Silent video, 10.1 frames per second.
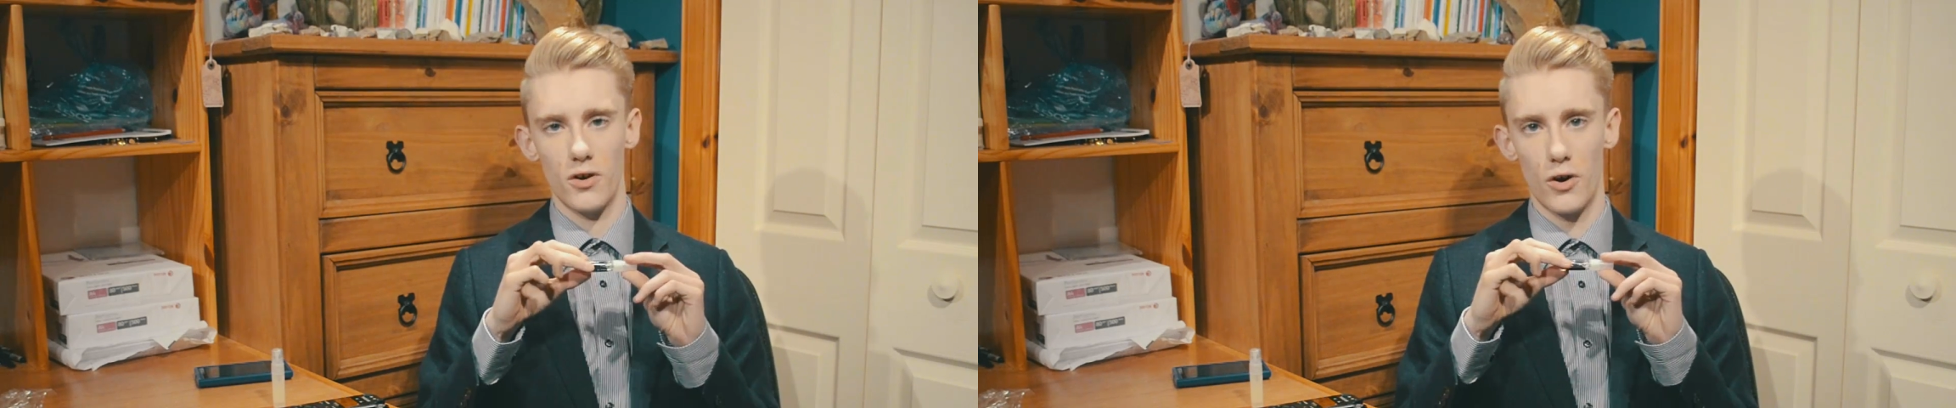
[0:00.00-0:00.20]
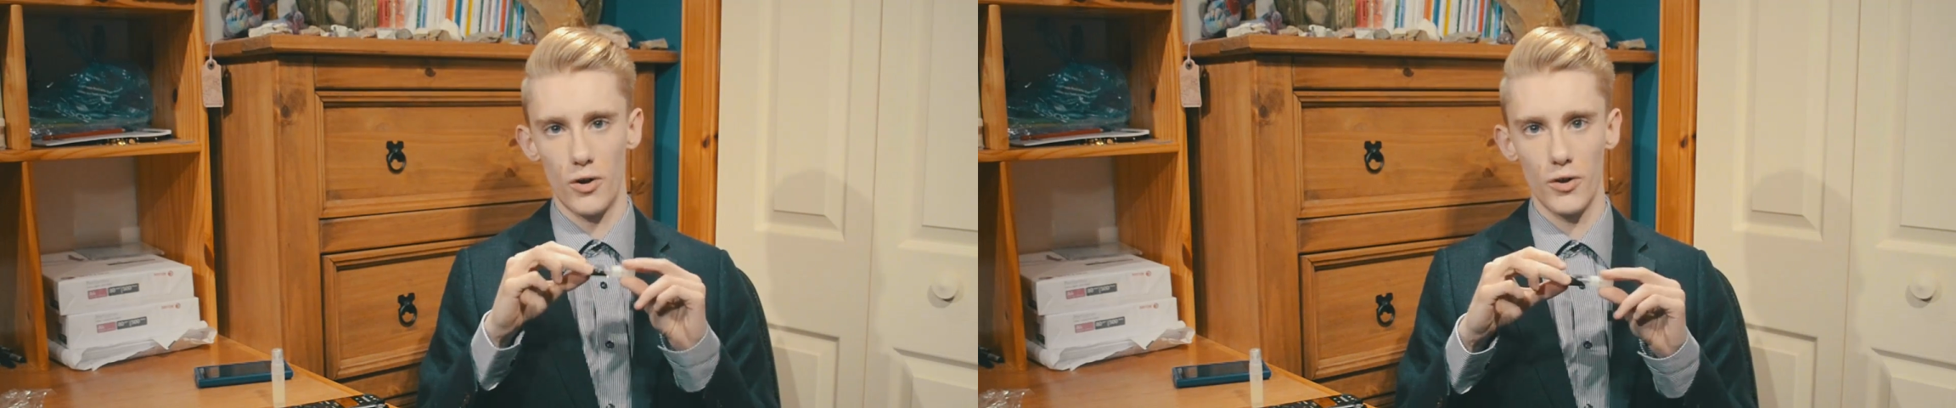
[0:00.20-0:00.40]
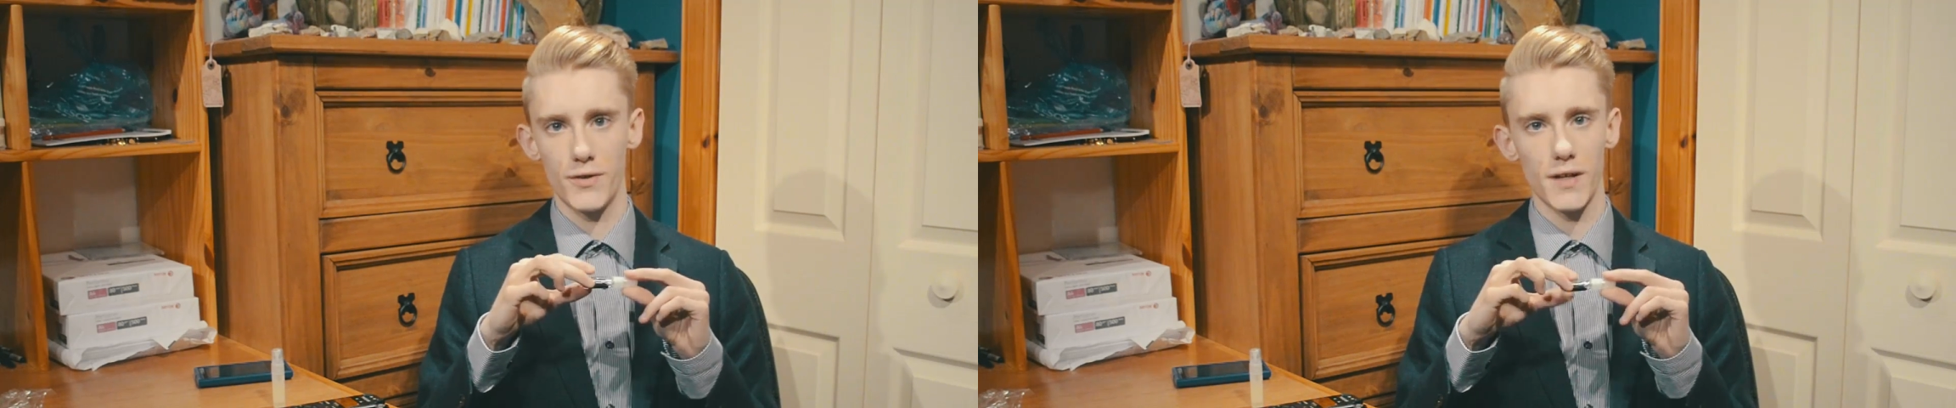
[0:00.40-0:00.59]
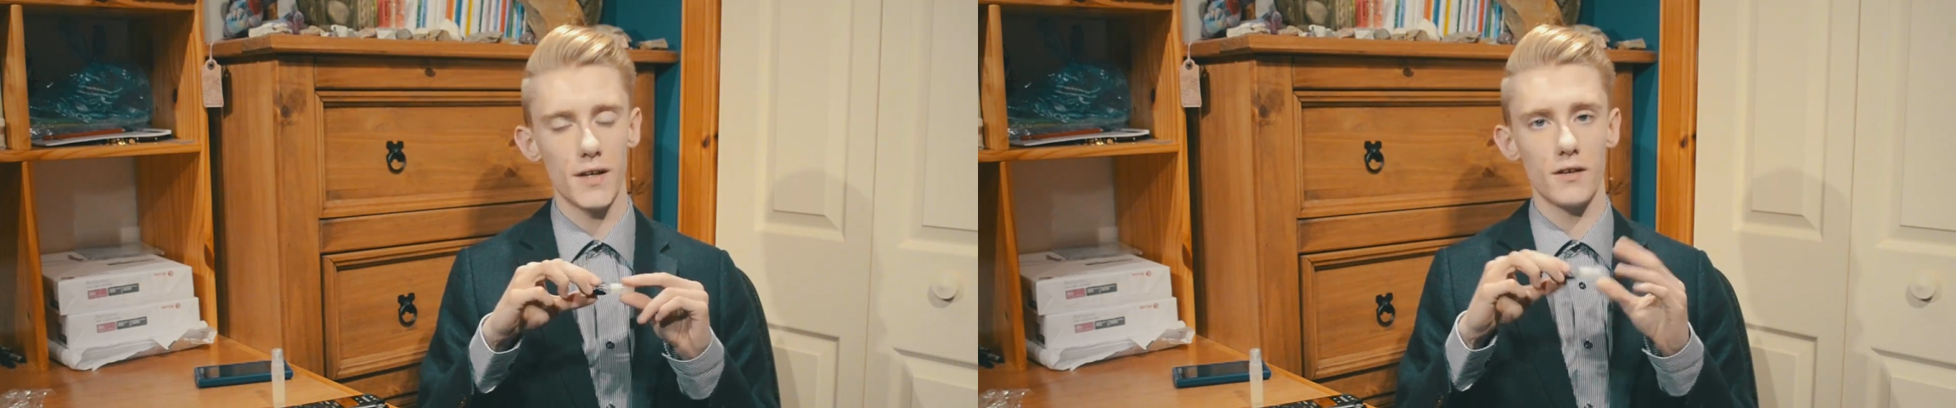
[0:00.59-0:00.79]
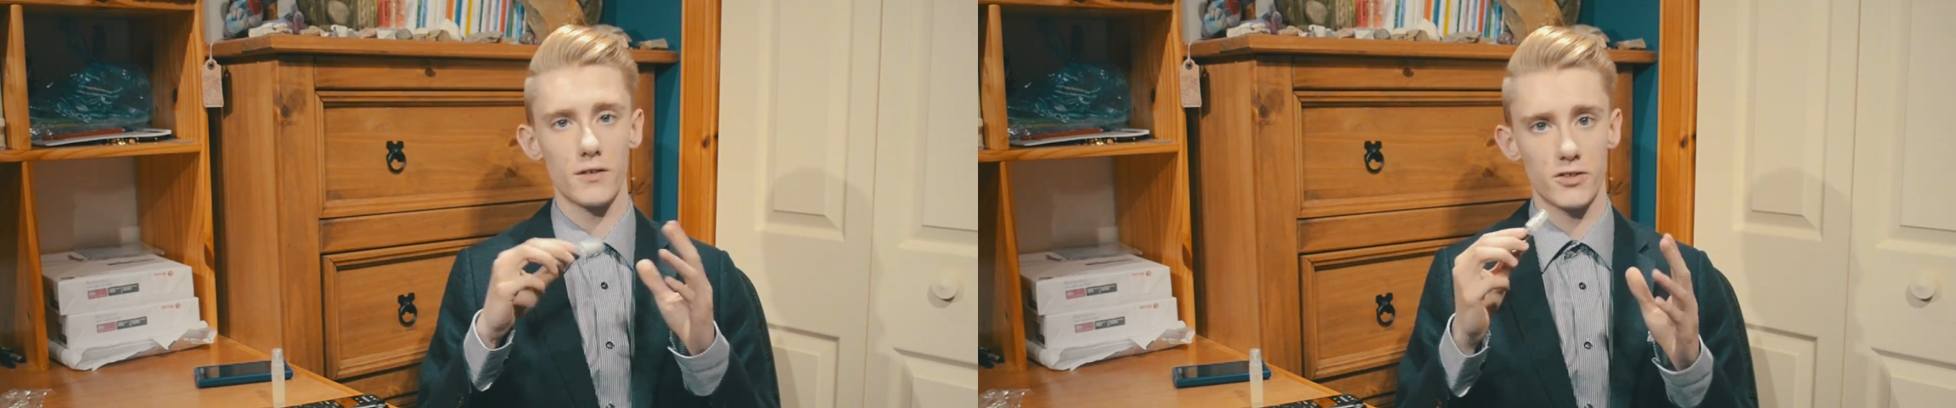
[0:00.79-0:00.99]

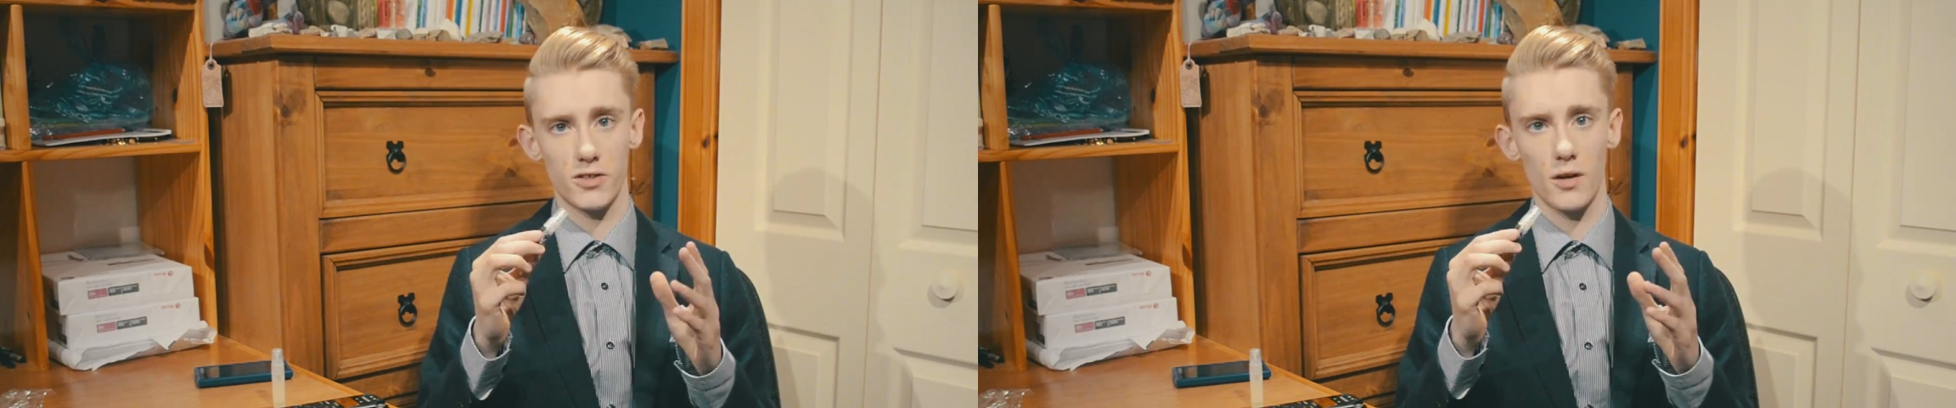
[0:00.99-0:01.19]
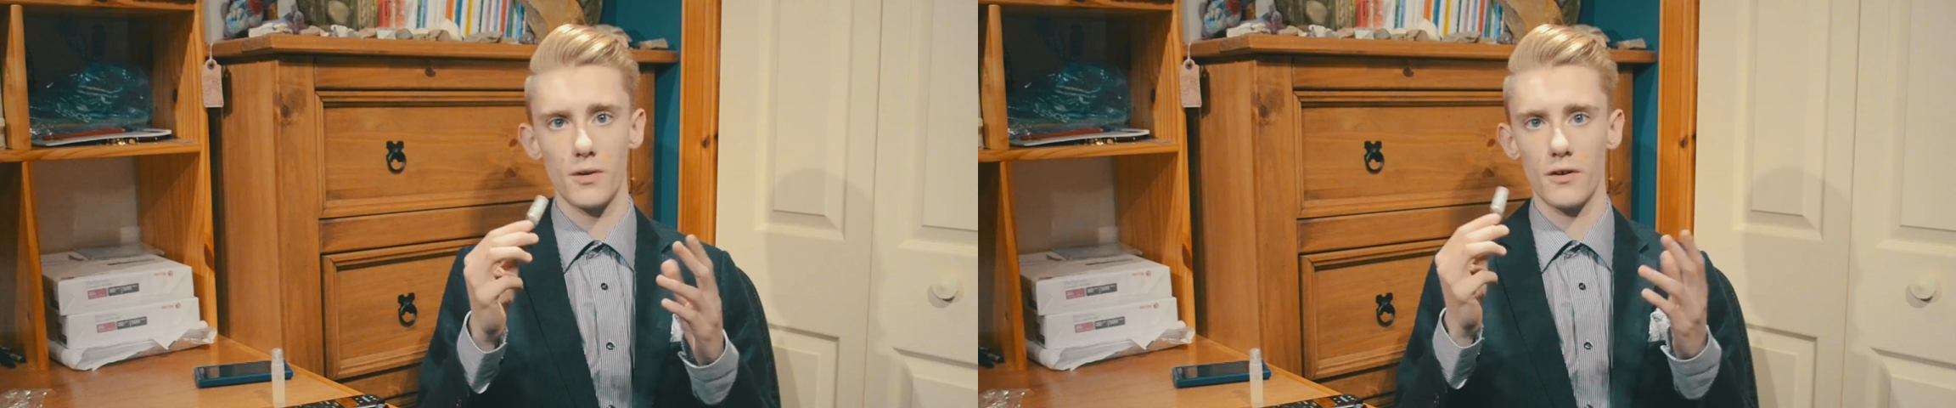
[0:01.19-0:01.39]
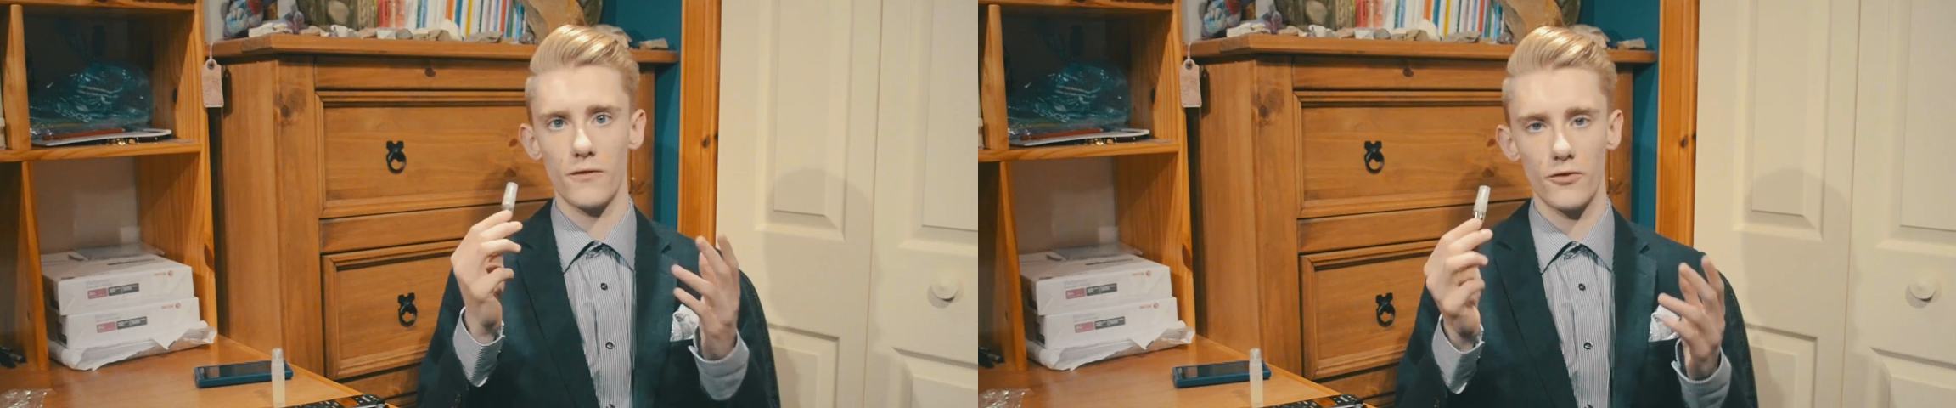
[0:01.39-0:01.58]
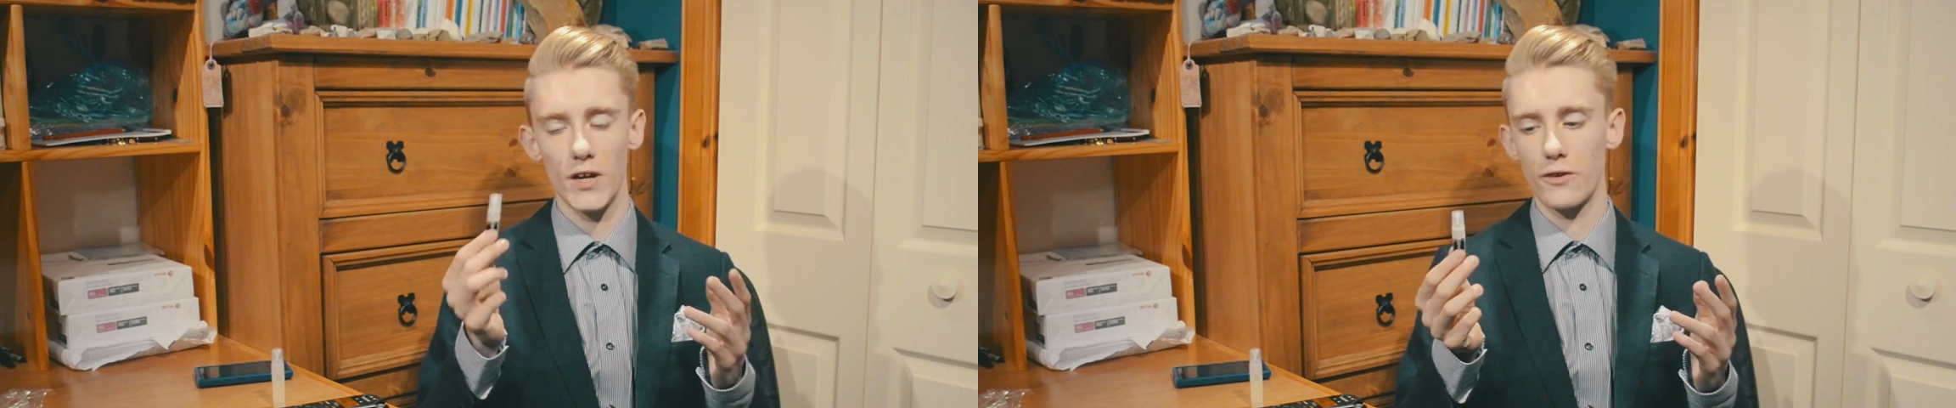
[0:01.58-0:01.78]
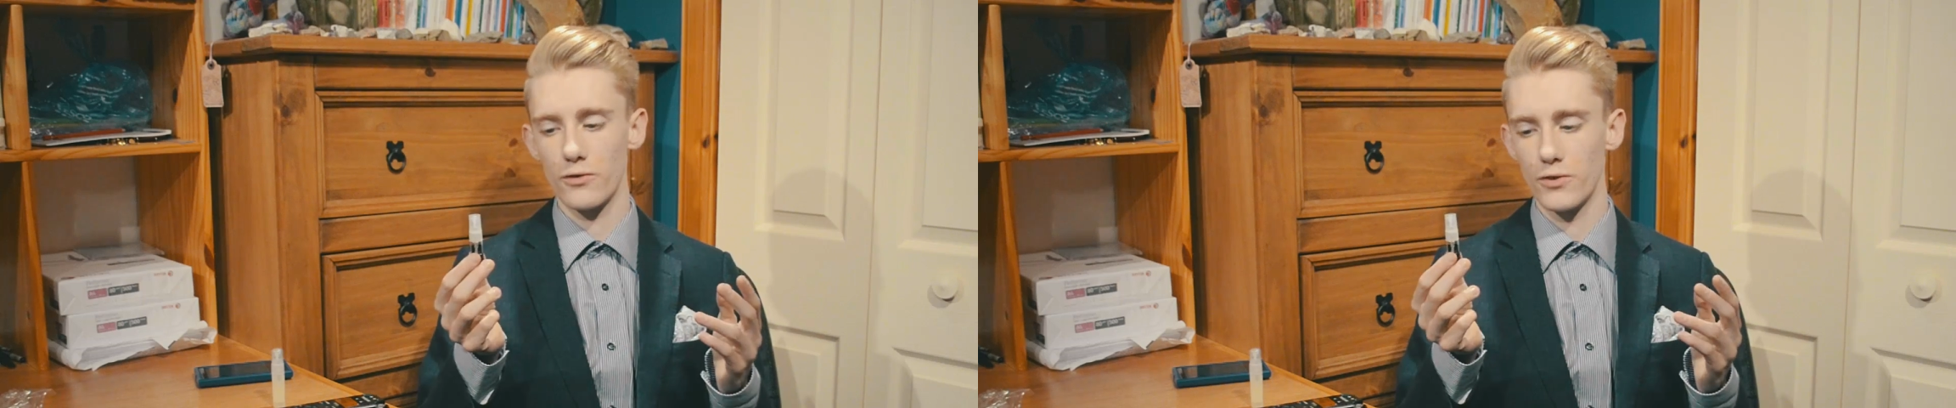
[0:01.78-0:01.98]
holiday summer
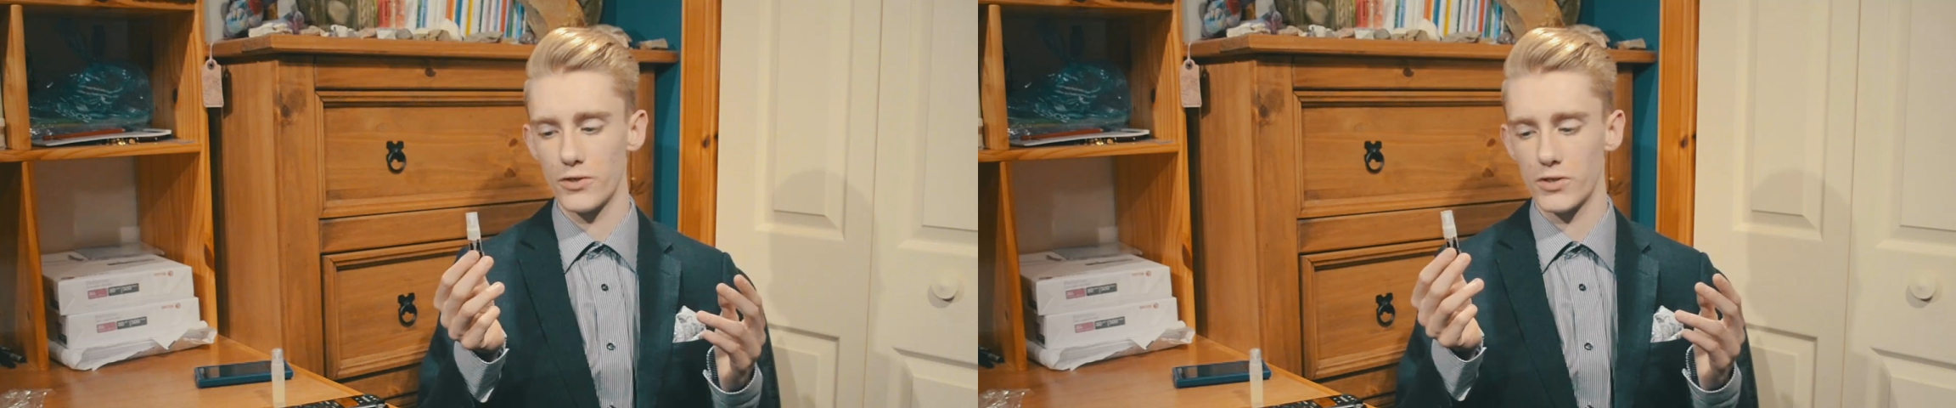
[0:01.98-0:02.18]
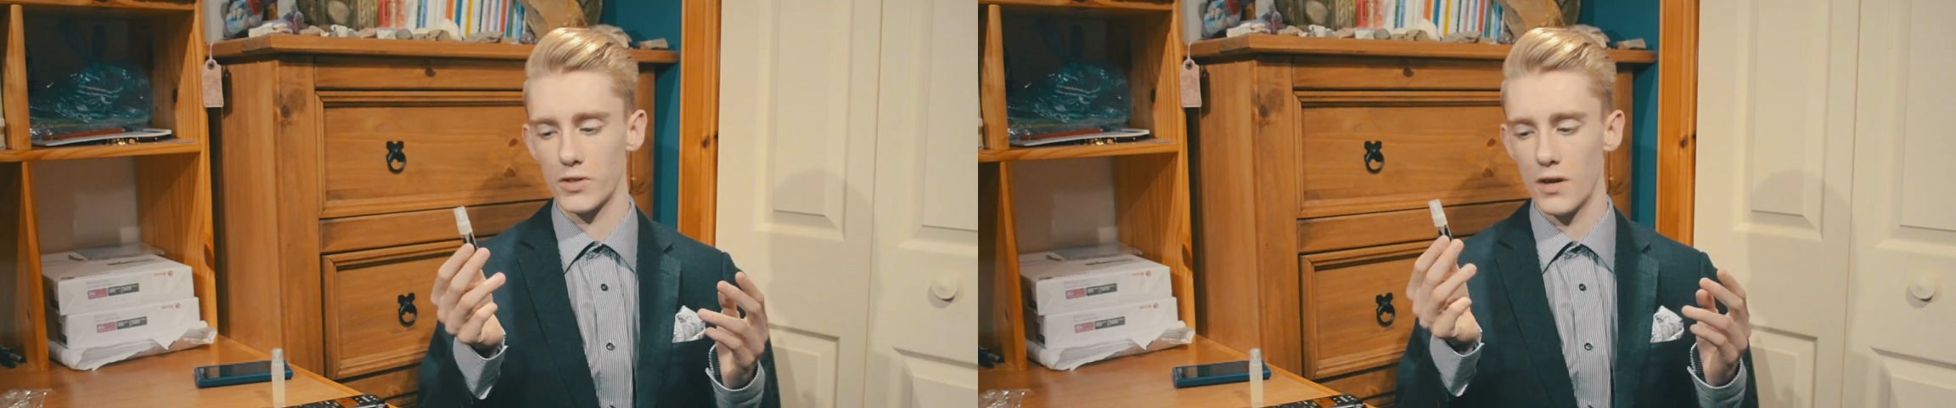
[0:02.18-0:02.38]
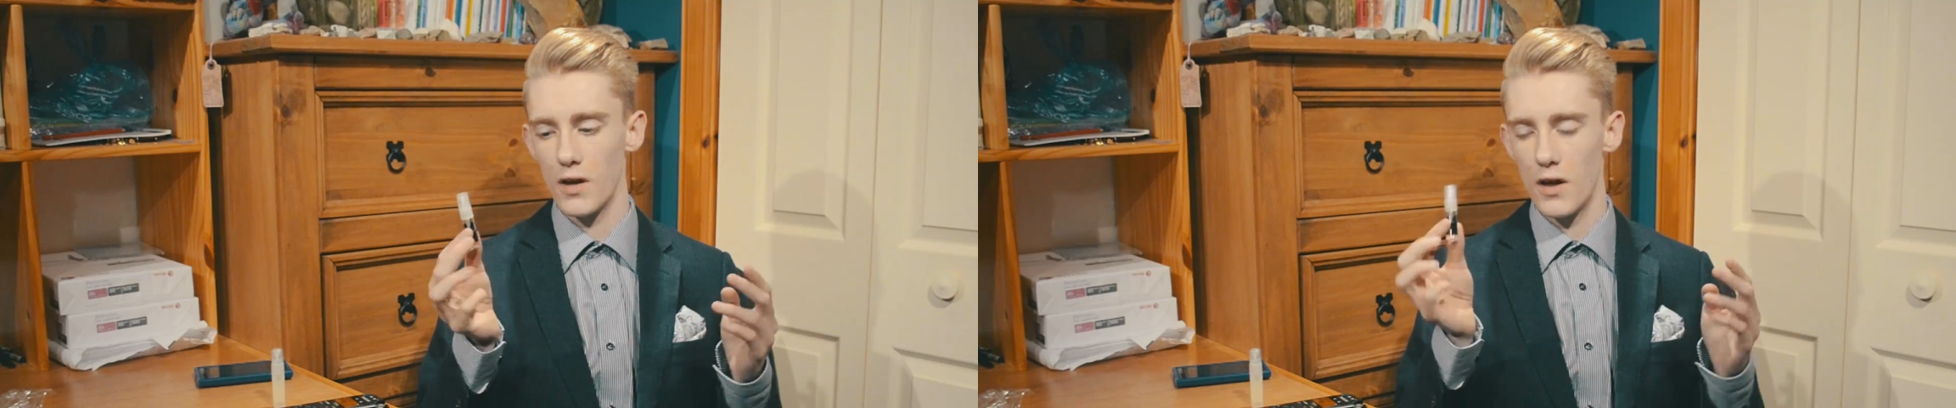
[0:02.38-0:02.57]
fragrance